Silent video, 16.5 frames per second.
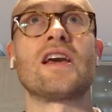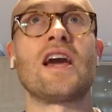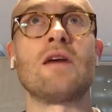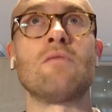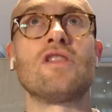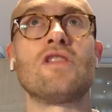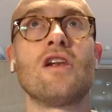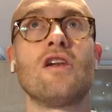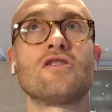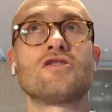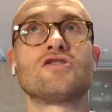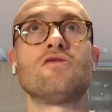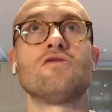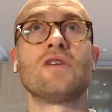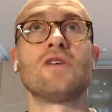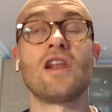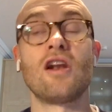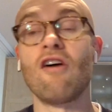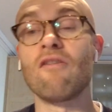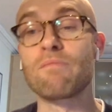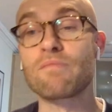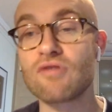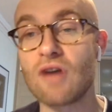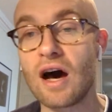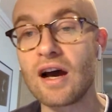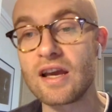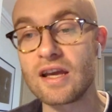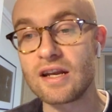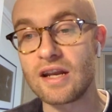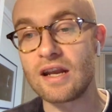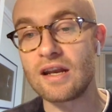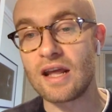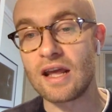on that game with a lot of
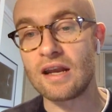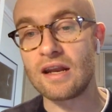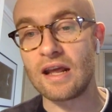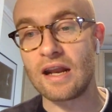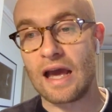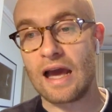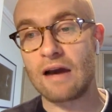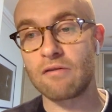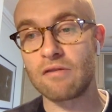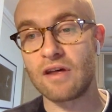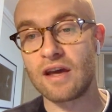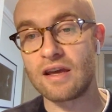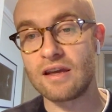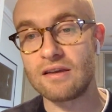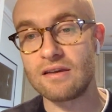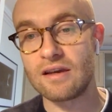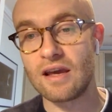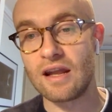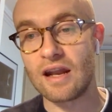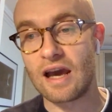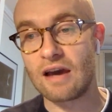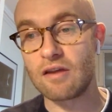pride in how they